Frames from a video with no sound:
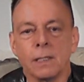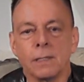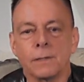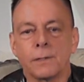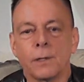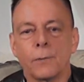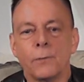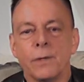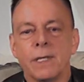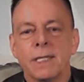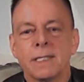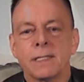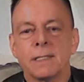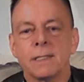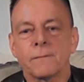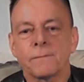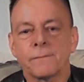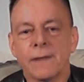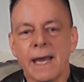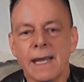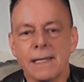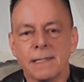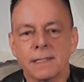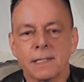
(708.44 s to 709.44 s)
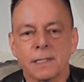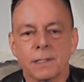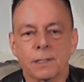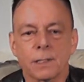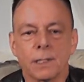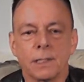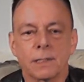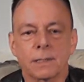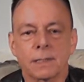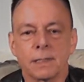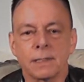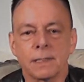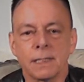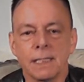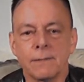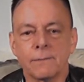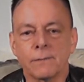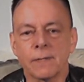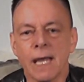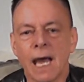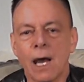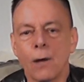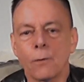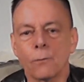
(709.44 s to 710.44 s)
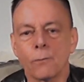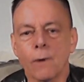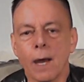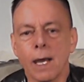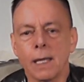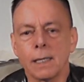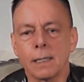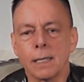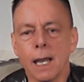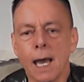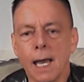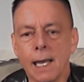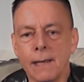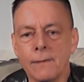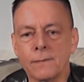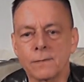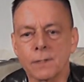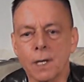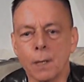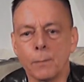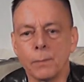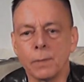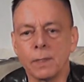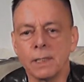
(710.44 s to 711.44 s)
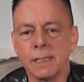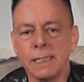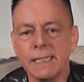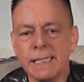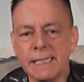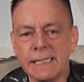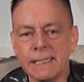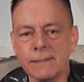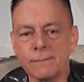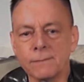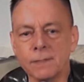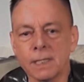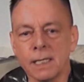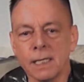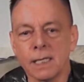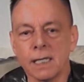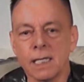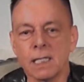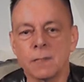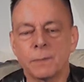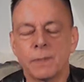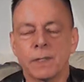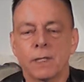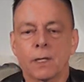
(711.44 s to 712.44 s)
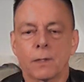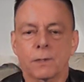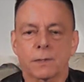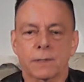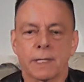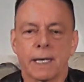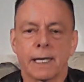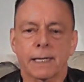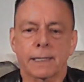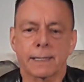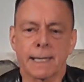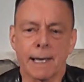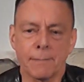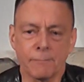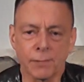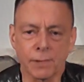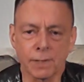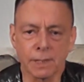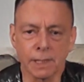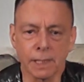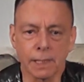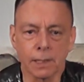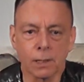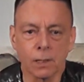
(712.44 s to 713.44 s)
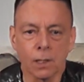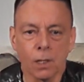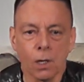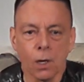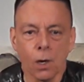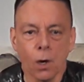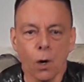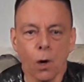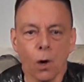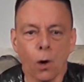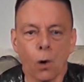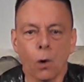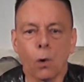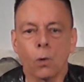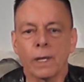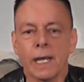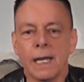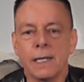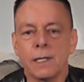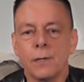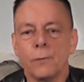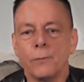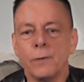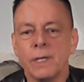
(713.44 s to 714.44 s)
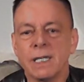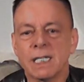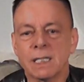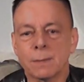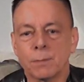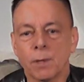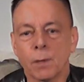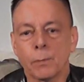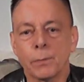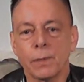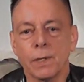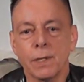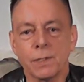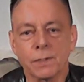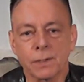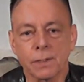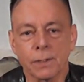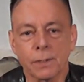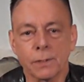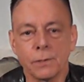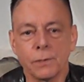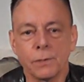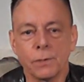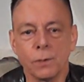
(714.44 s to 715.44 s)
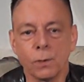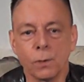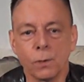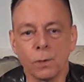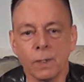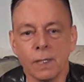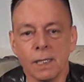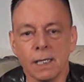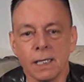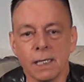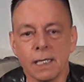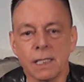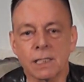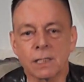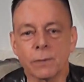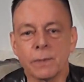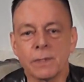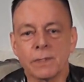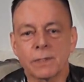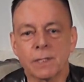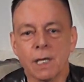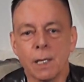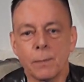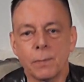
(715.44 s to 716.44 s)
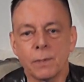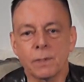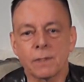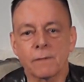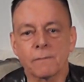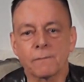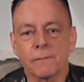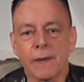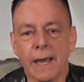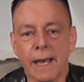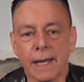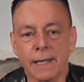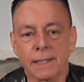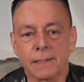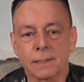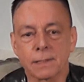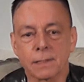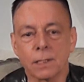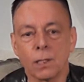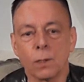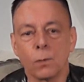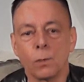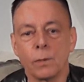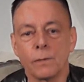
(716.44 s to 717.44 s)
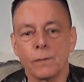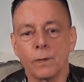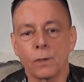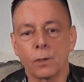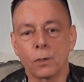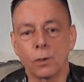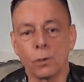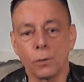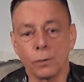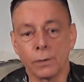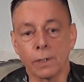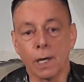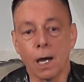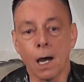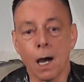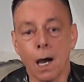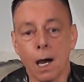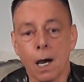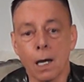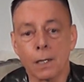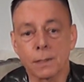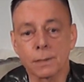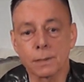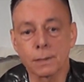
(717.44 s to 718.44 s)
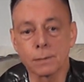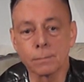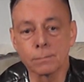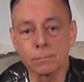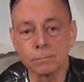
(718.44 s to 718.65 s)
The reason that fantasies and even outright lies are believed is because they are comforting. All any reasonable person can do is to interpret the facts with a good heart.